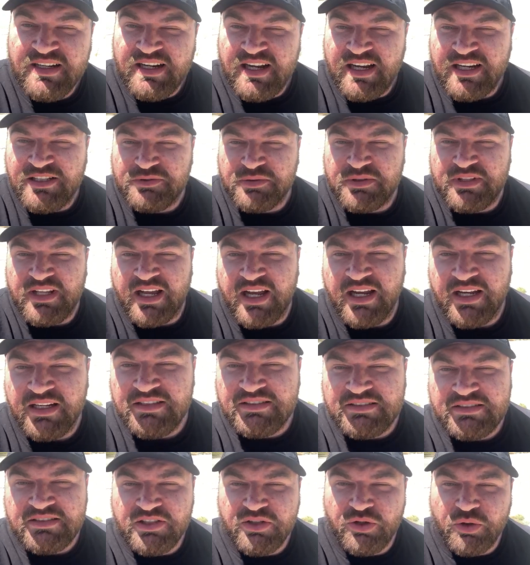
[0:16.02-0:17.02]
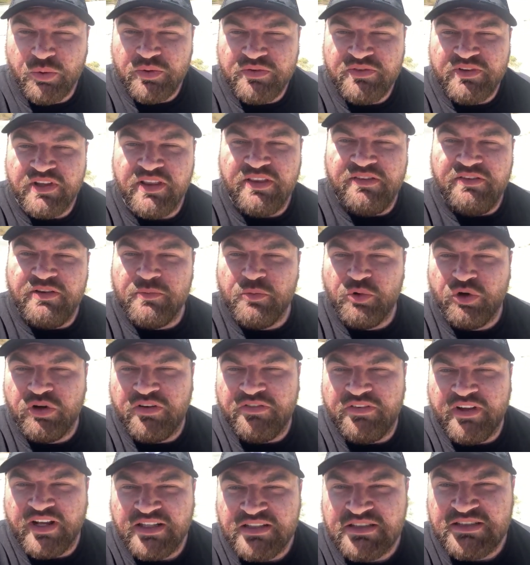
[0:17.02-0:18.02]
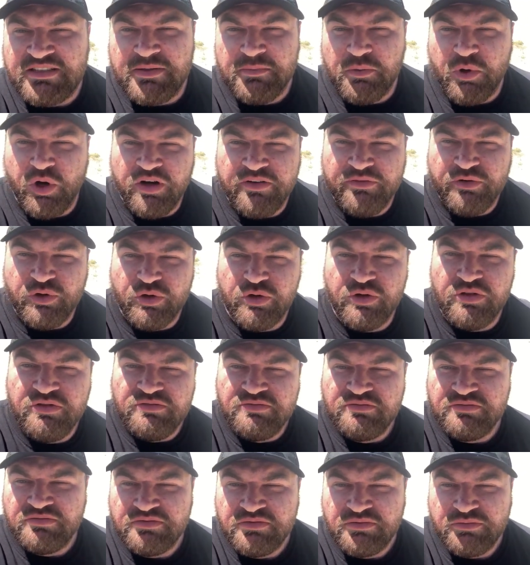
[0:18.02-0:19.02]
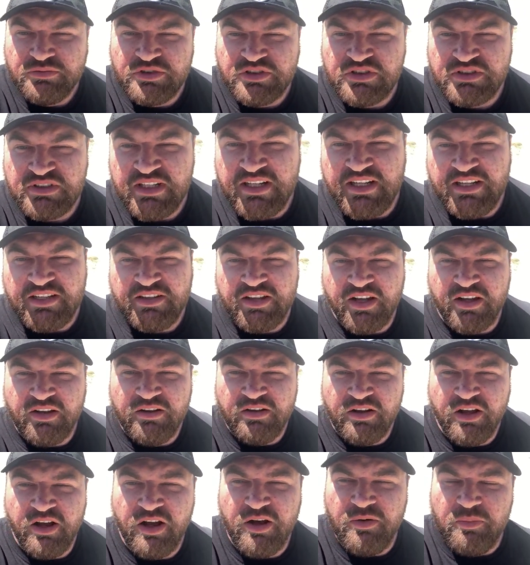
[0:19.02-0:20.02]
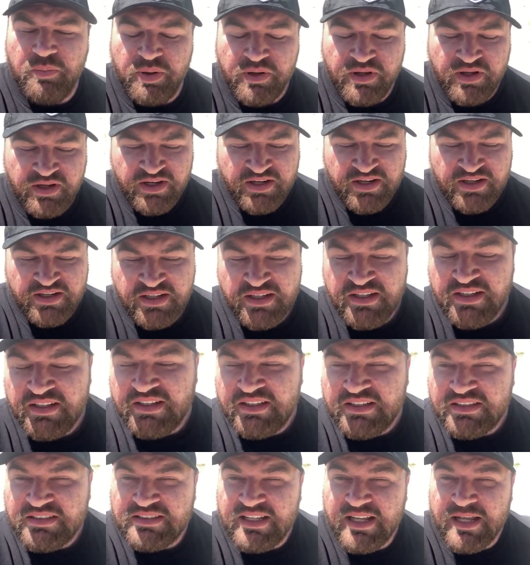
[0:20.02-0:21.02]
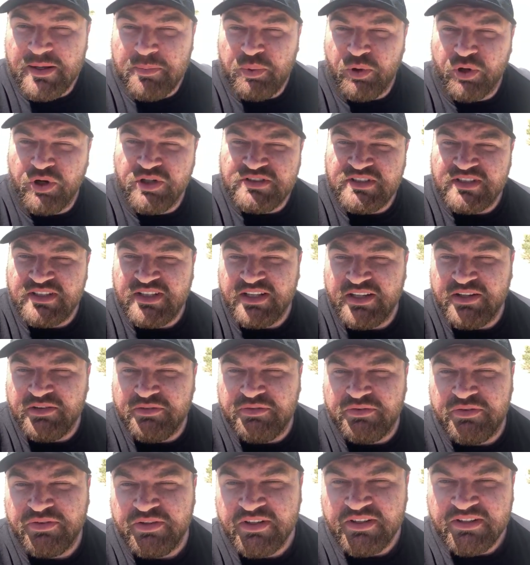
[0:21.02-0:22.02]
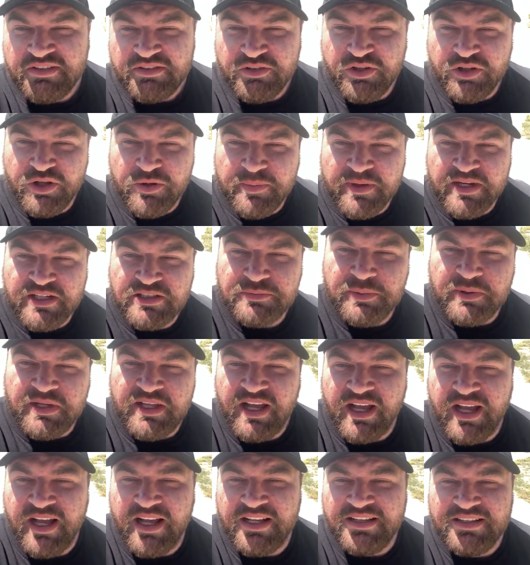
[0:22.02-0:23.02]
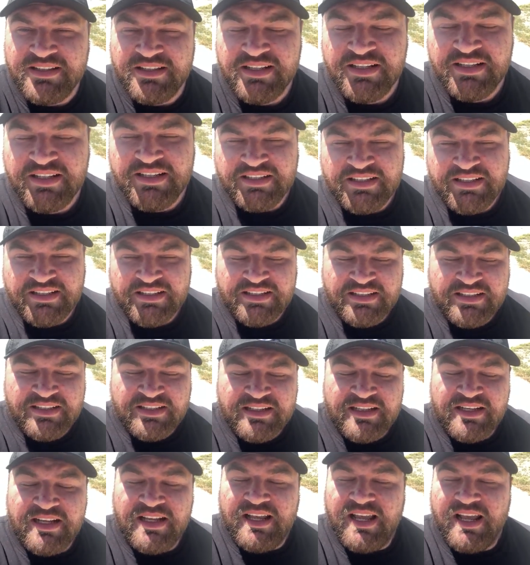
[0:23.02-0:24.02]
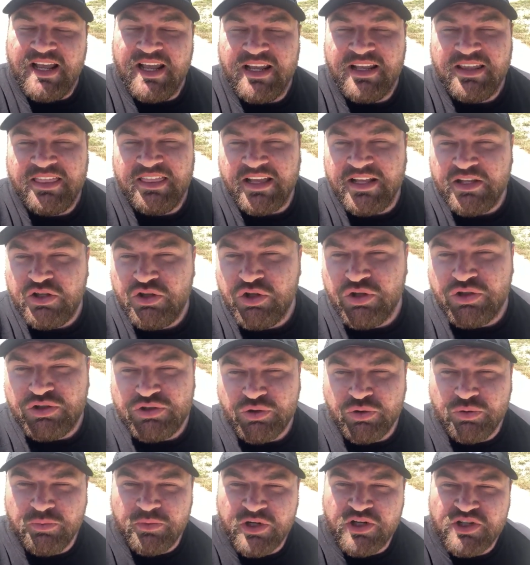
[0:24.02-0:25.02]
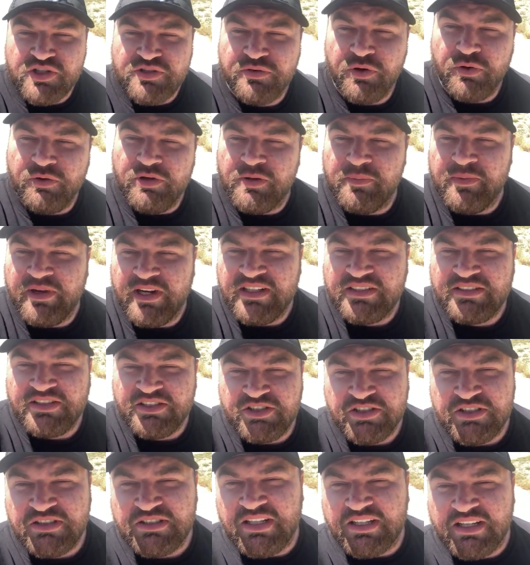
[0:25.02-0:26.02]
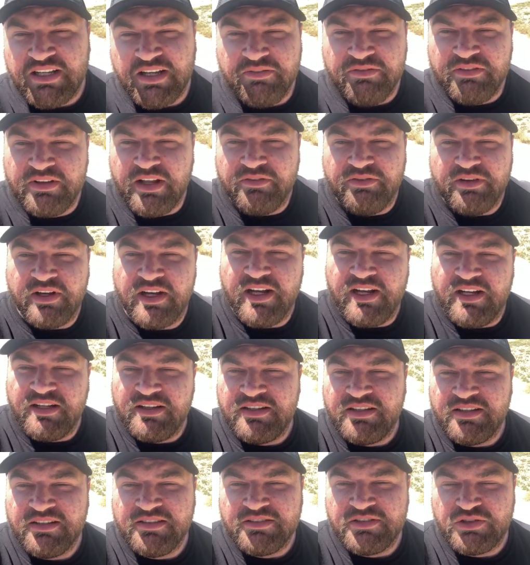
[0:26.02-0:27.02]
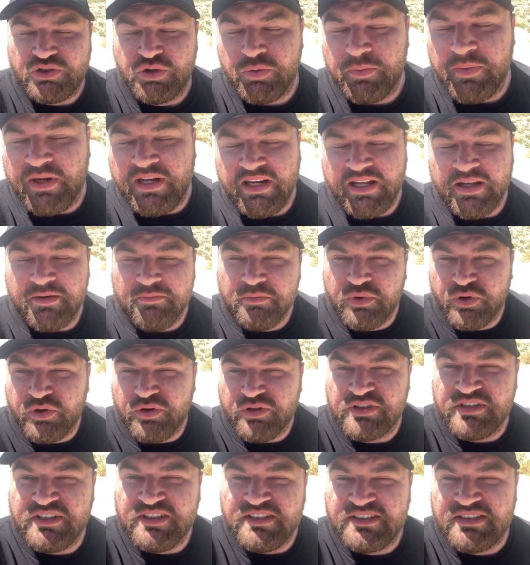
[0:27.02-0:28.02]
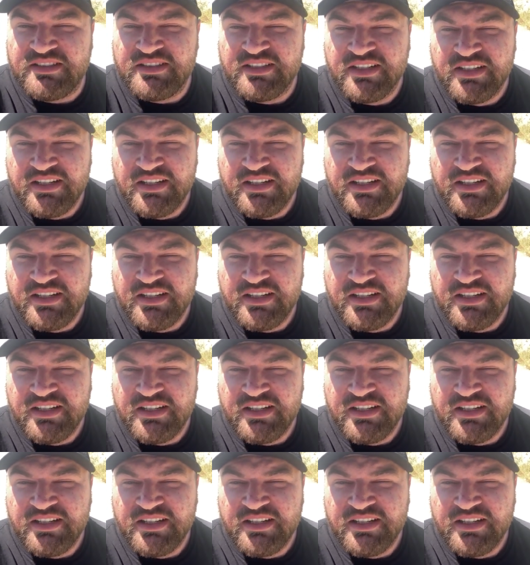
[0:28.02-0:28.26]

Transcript: as what it is, you know, we've got three more events tomorrow. Just need to turn up, stay positive, do the best we can. Uh, thank you so much for all your messages. Like I've never had so many inboxes